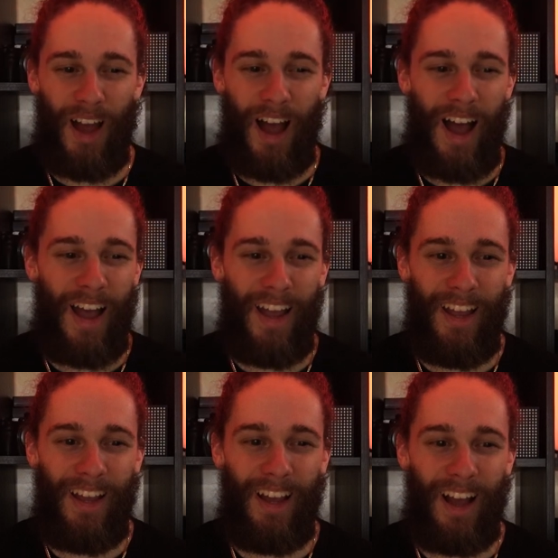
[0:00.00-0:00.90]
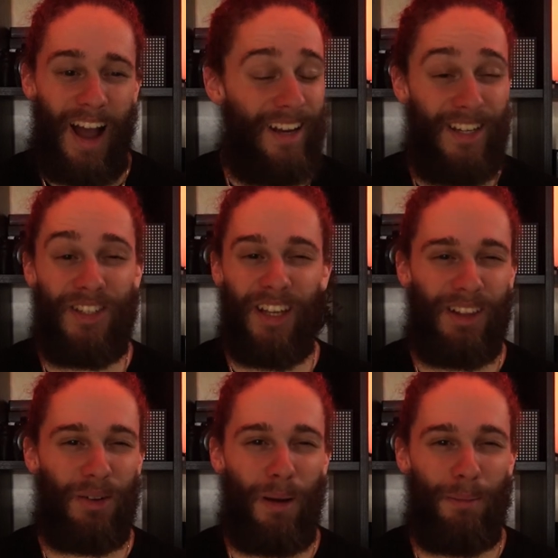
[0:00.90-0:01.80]
I
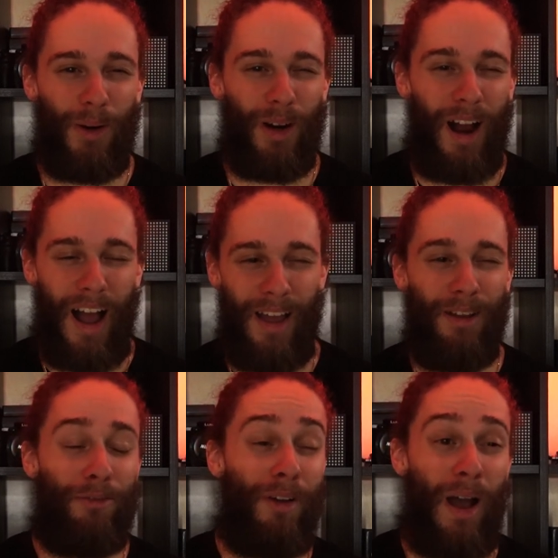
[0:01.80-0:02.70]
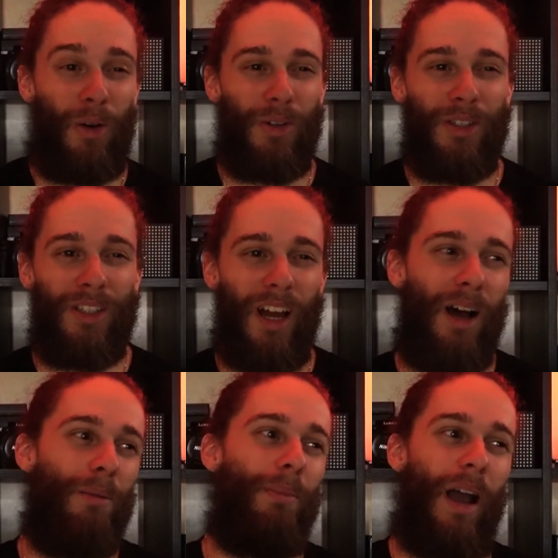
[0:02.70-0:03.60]
distinctly remember I found
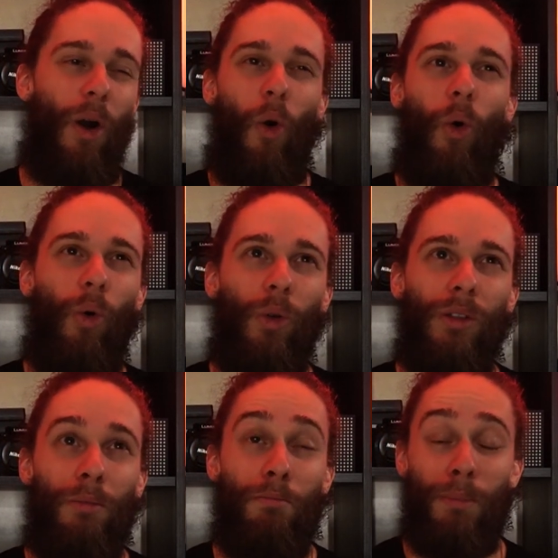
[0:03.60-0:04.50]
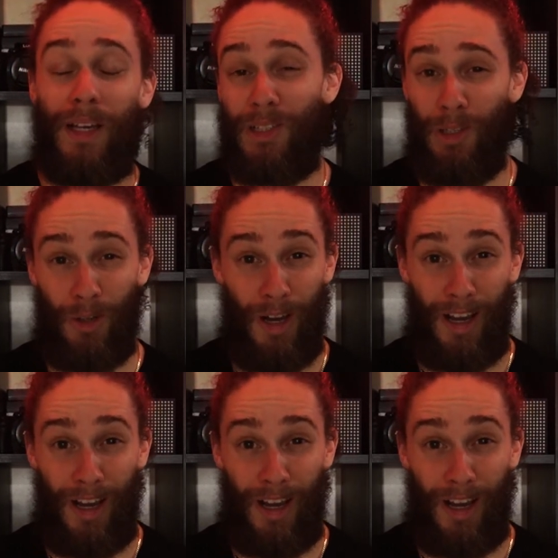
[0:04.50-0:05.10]
my old Mixlr